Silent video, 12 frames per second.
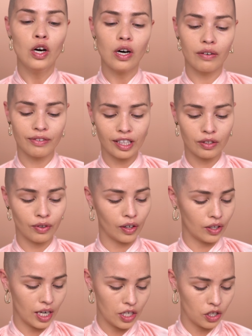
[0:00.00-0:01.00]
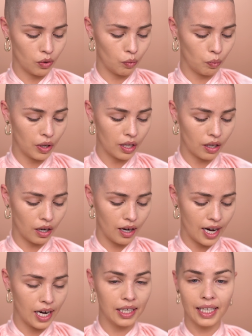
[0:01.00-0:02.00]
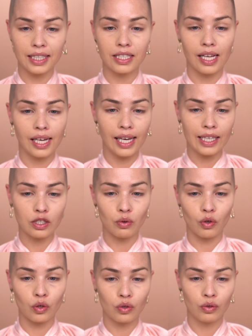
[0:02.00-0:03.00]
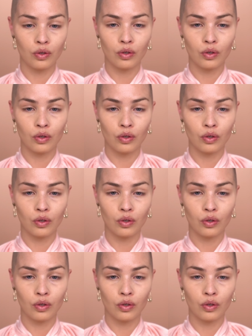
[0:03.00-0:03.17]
of this foundation with our highlighter later on.